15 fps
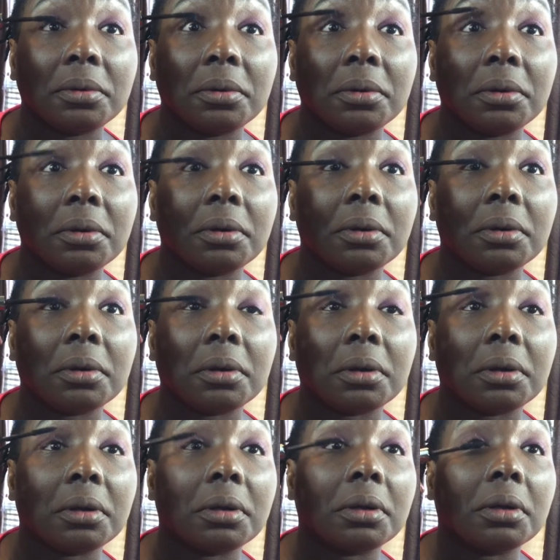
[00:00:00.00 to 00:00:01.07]

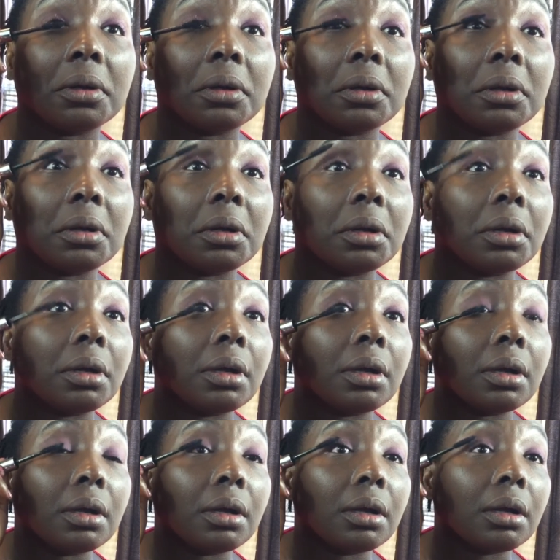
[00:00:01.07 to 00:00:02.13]

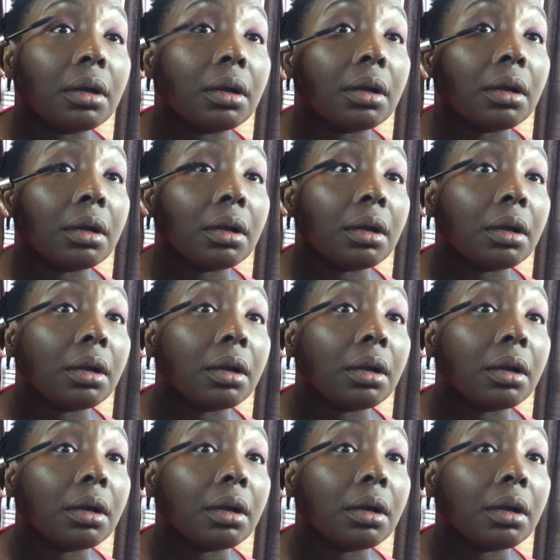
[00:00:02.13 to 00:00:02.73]
Nothing is said.